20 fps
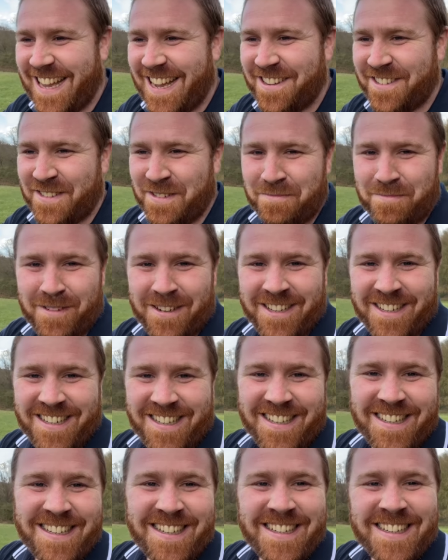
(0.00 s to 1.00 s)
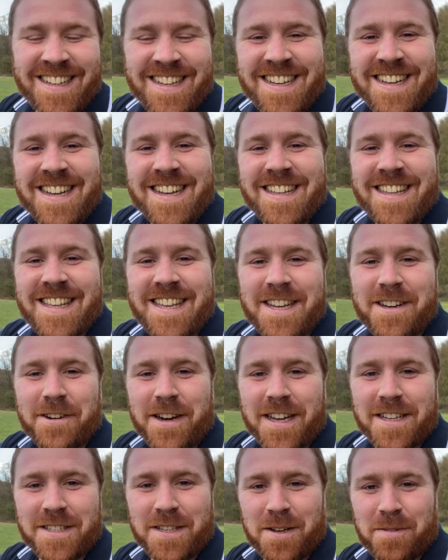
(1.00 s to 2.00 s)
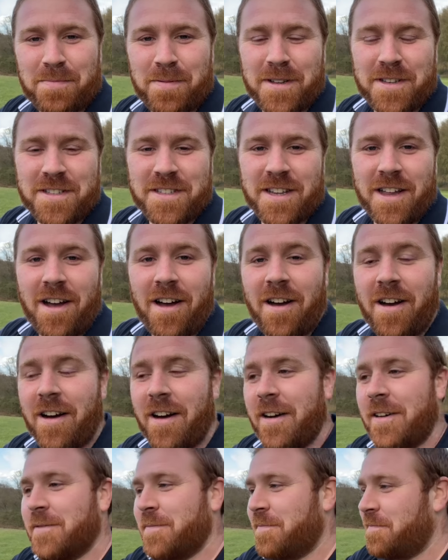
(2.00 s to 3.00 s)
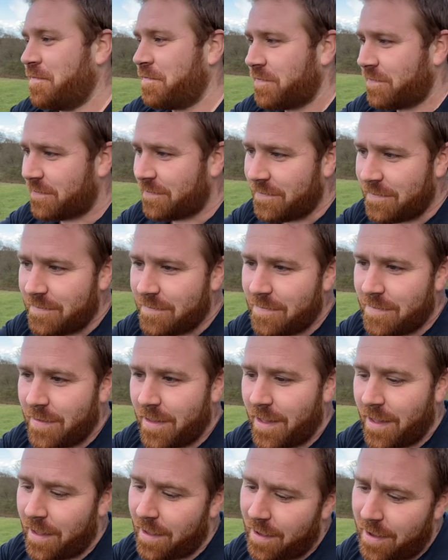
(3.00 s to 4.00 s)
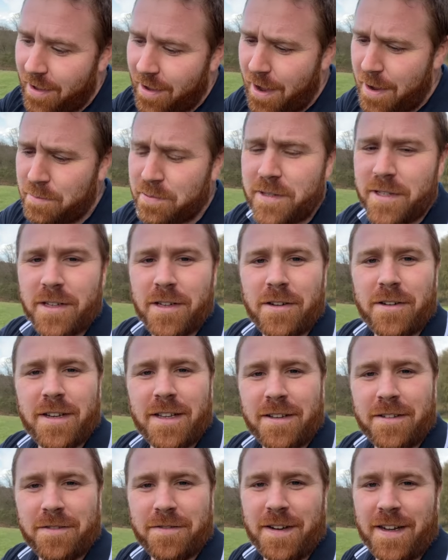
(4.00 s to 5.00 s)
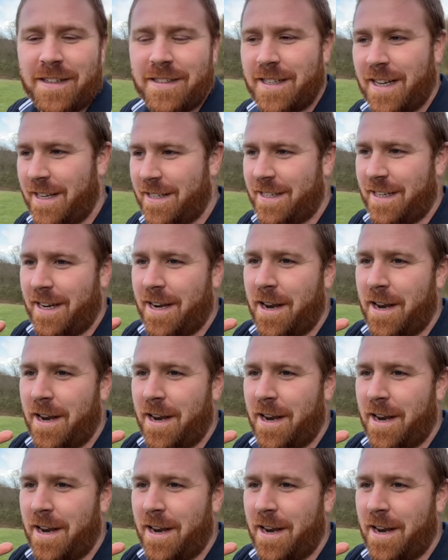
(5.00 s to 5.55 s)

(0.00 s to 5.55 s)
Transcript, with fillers: cows are brilliant. The grasshoppers are absolutely fantastic